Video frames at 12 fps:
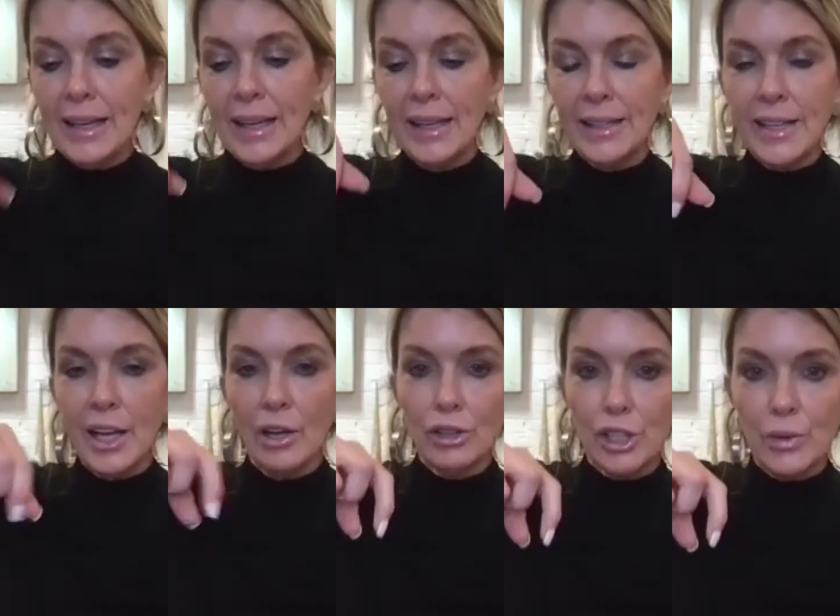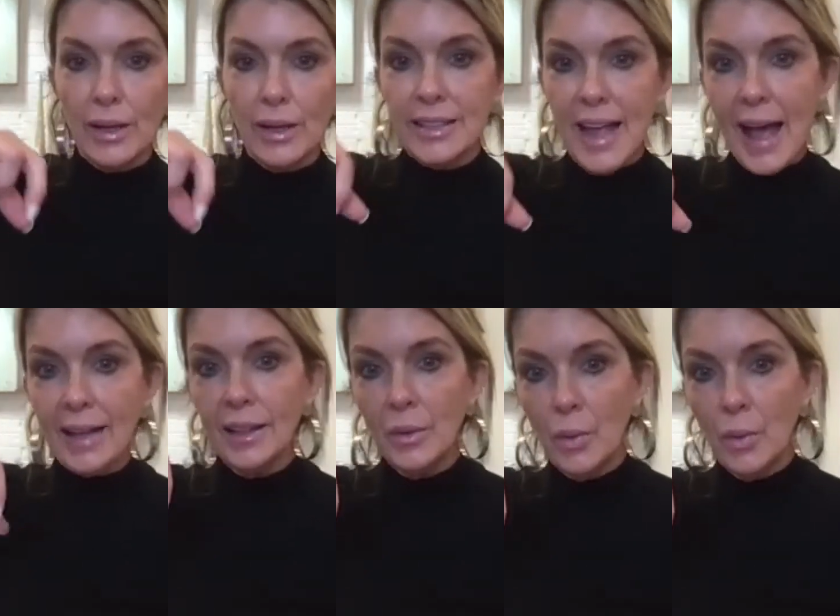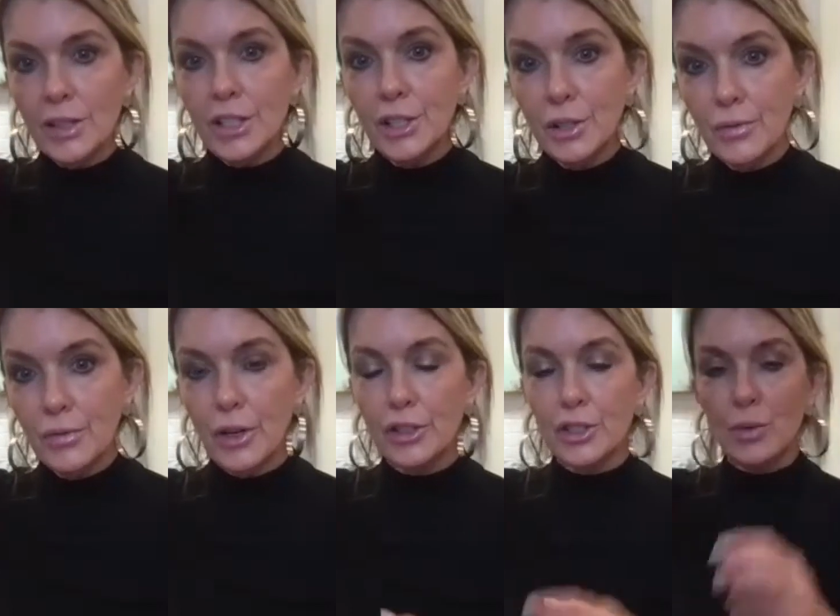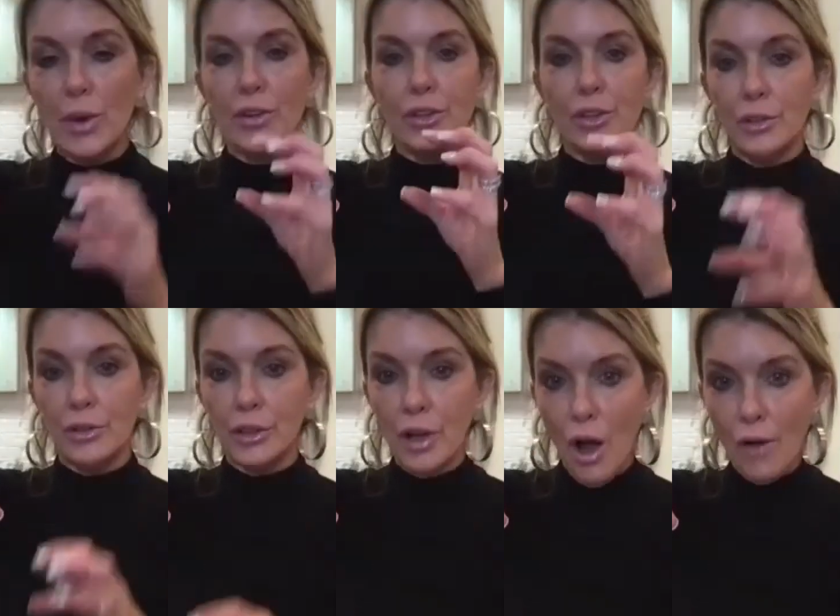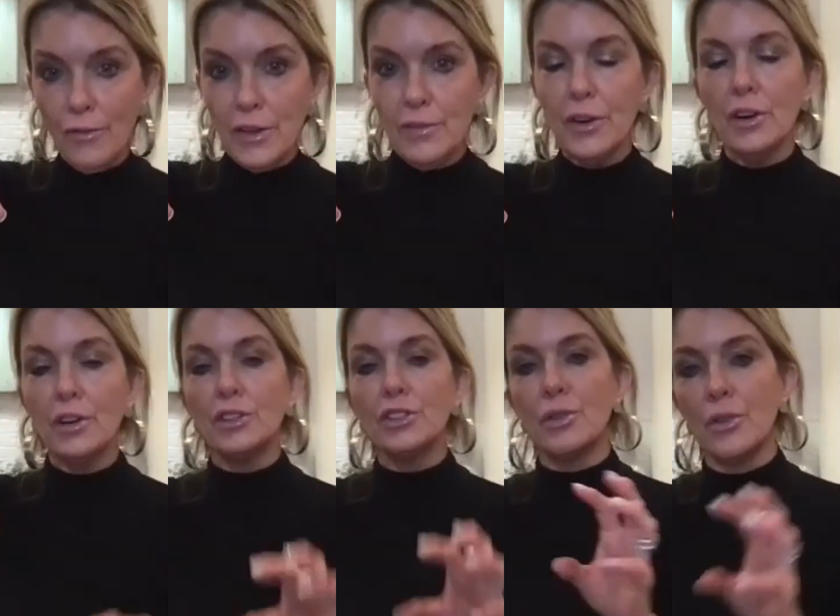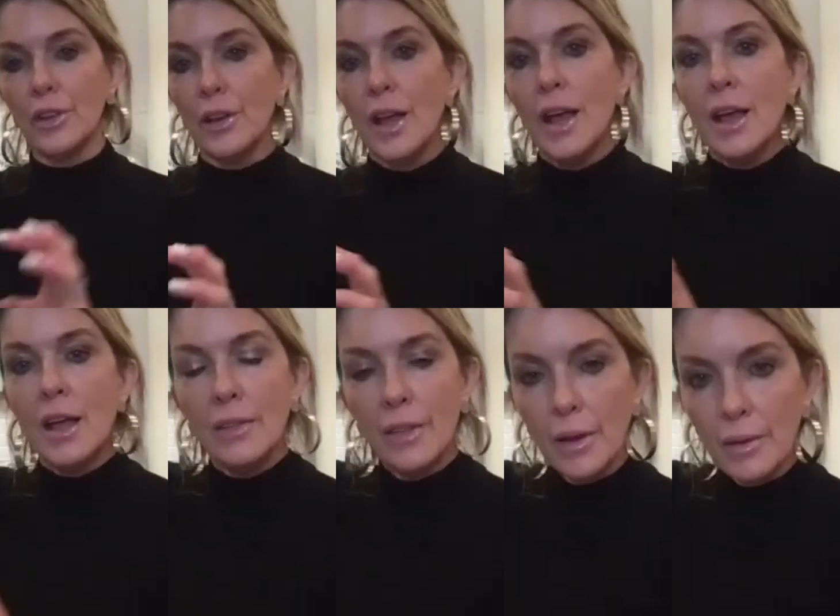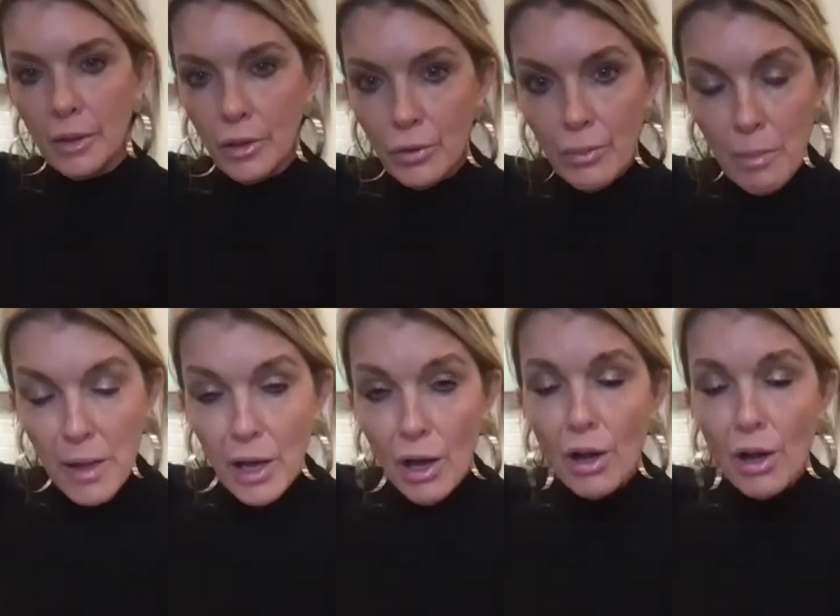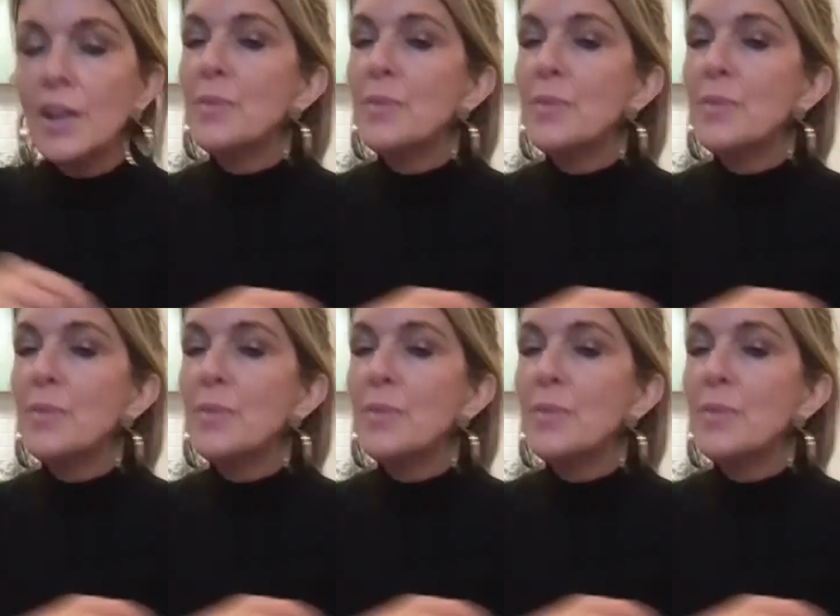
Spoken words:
and it tells you exactly what to do first, whether you do the coffee first or the milk.